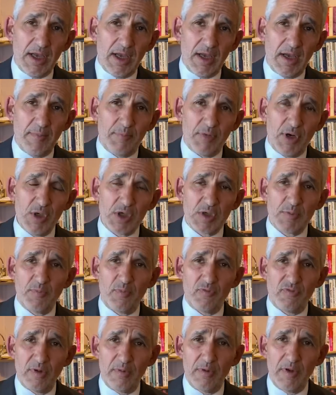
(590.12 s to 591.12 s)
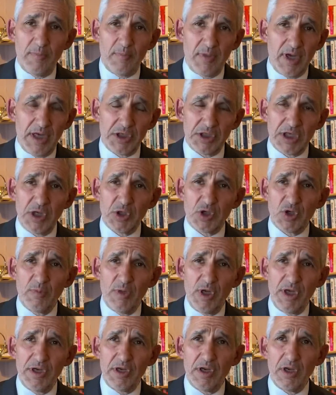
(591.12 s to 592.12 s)
approached by a
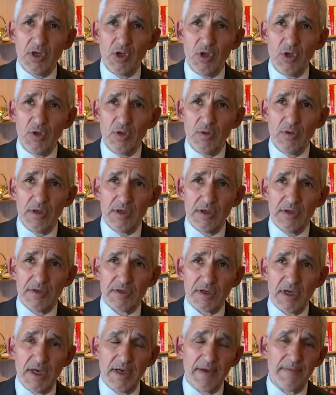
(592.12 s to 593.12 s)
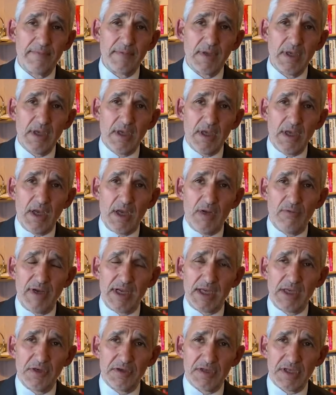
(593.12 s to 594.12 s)
gentleman who is a
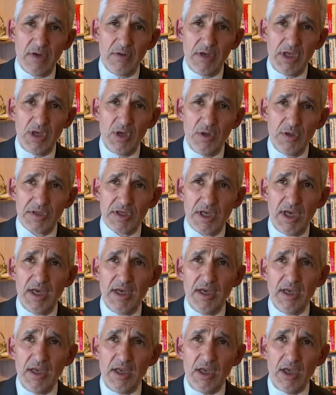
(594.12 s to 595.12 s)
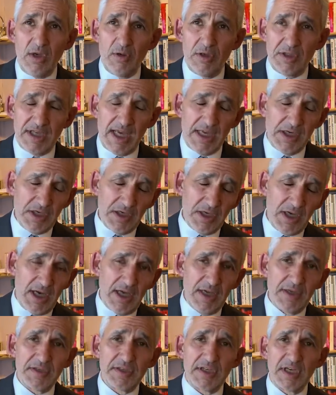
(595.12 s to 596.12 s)
regular ZOE user who attended
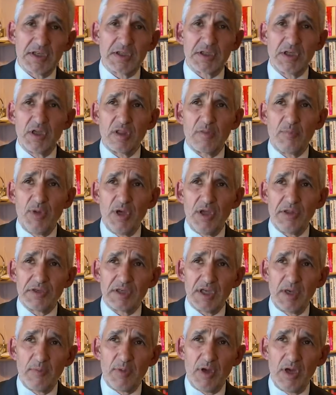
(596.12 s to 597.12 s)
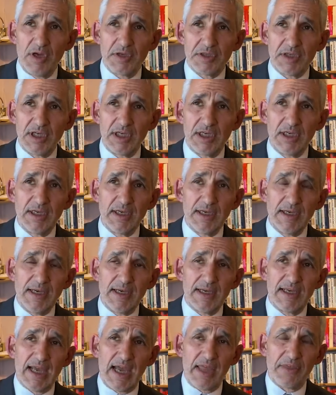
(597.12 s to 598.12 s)
a 60th birthday party
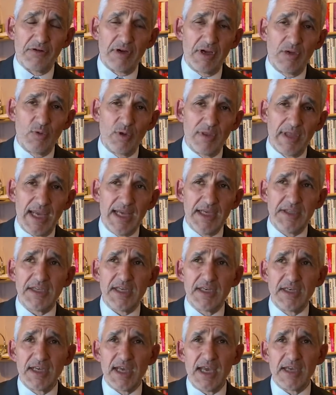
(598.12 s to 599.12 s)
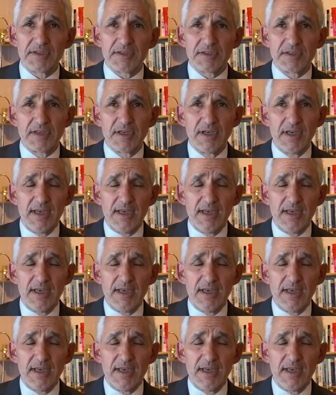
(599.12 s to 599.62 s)
gathering with 18 guests,